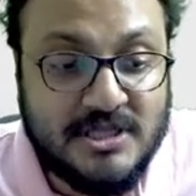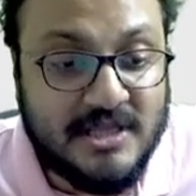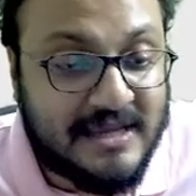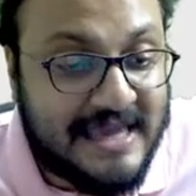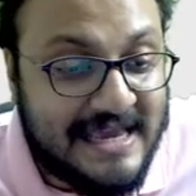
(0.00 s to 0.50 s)
The
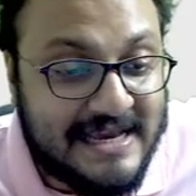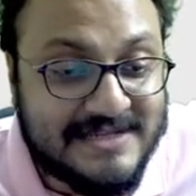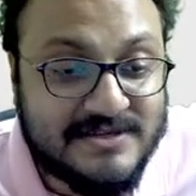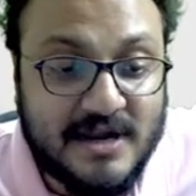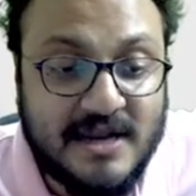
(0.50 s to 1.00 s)
king
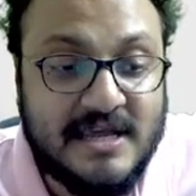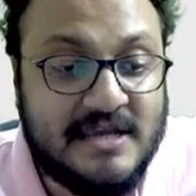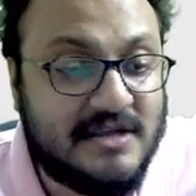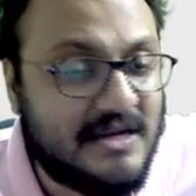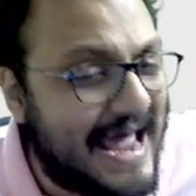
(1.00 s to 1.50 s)
is running,
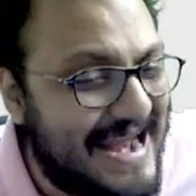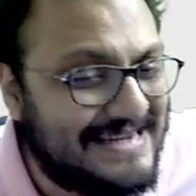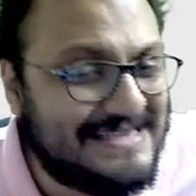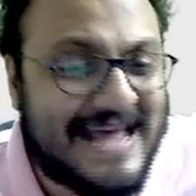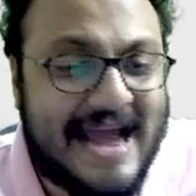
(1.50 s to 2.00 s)
the knight
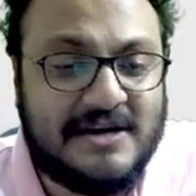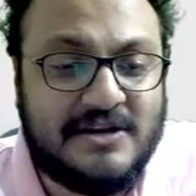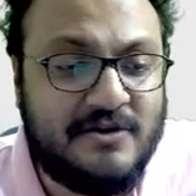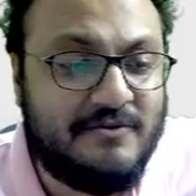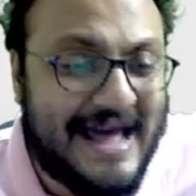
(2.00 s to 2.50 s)
is
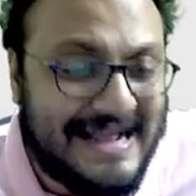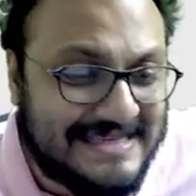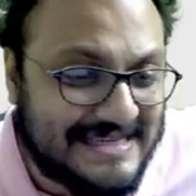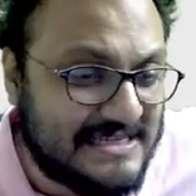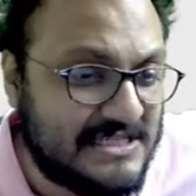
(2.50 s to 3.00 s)
active,
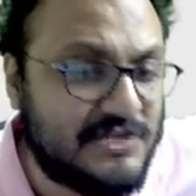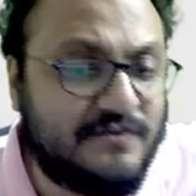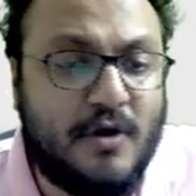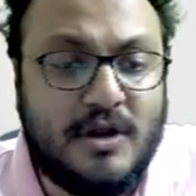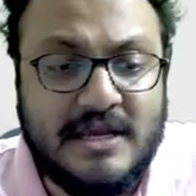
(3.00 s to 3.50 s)
h6 is
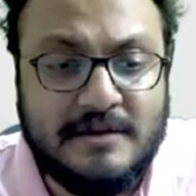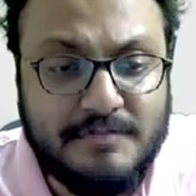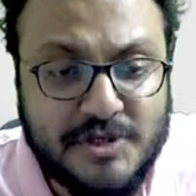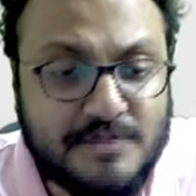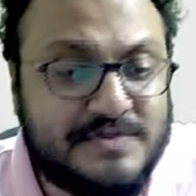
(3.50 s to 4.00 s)
falling,
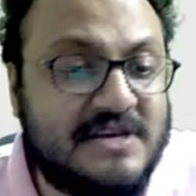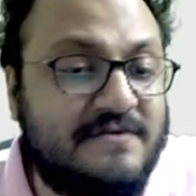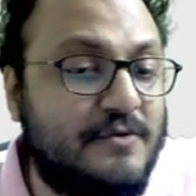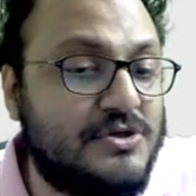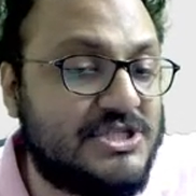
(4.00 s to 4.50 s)
bishop
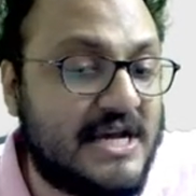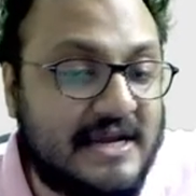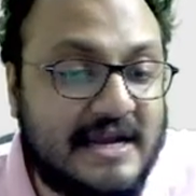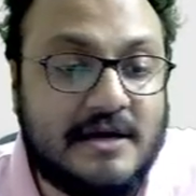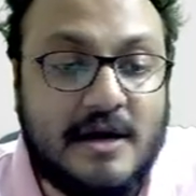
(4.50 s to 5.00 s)
c4 check
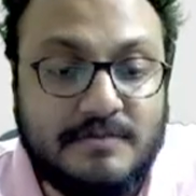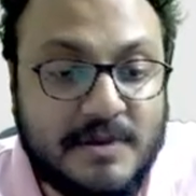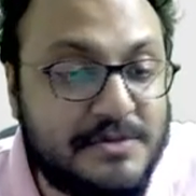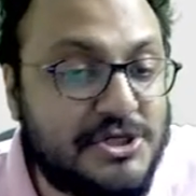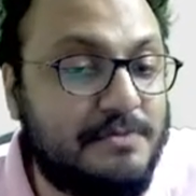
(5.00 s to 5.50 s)
can come, the
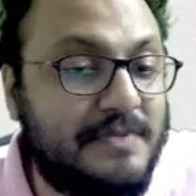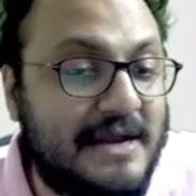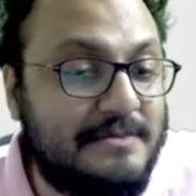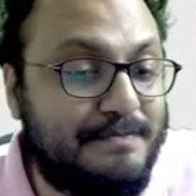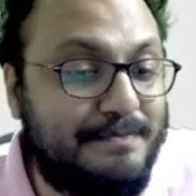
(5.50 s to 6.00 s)
bishop
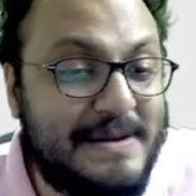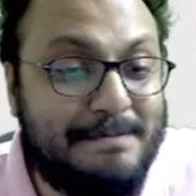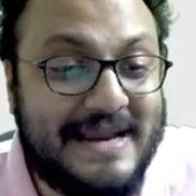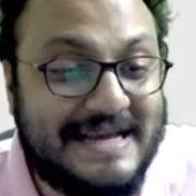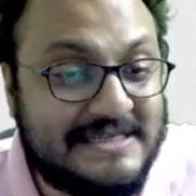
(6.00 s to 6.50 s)
can be
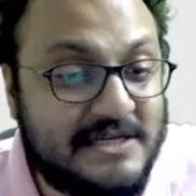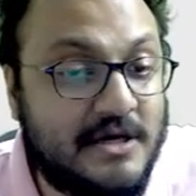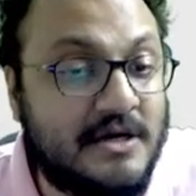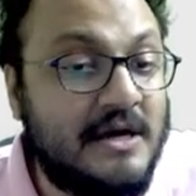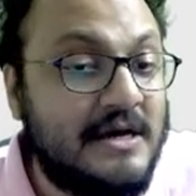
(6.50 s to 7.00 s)
placed
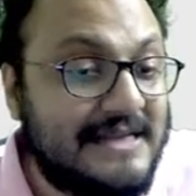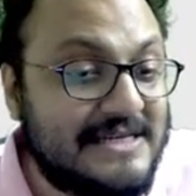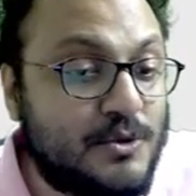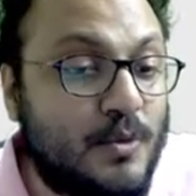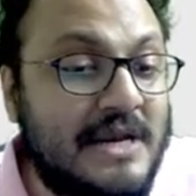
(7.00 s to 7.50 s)
here. There's
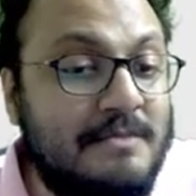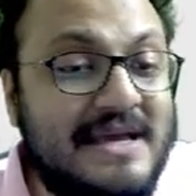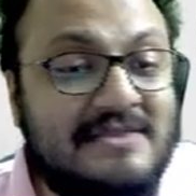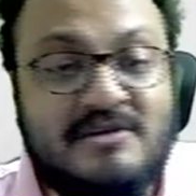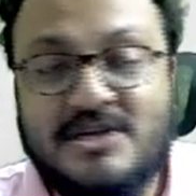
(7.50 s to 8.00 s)
queen
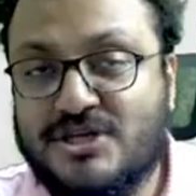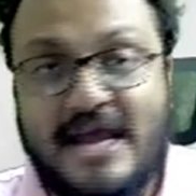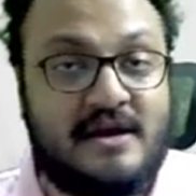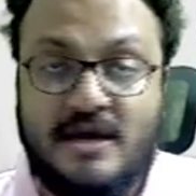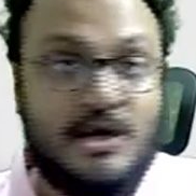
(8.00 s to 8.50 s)
b3
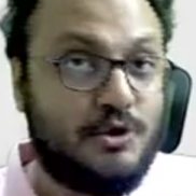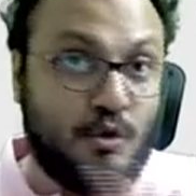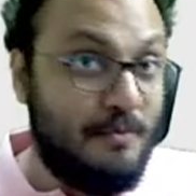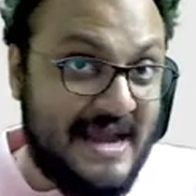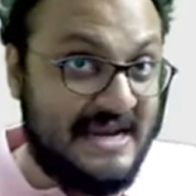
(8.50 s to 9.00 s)
check.
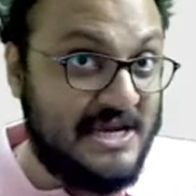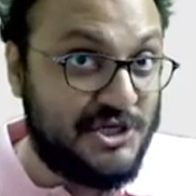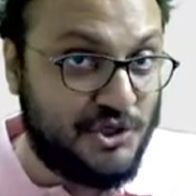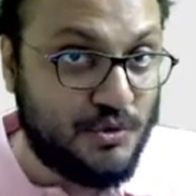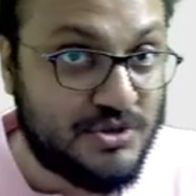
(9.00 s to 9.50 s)
Too many
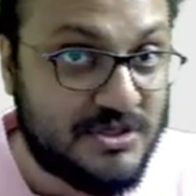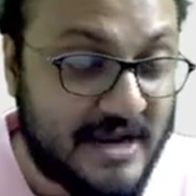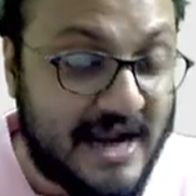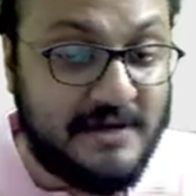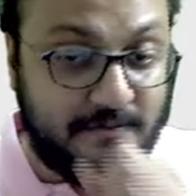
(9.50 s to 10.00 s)
issues,
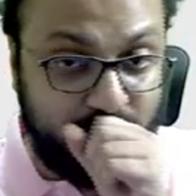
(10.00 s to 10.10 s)
right?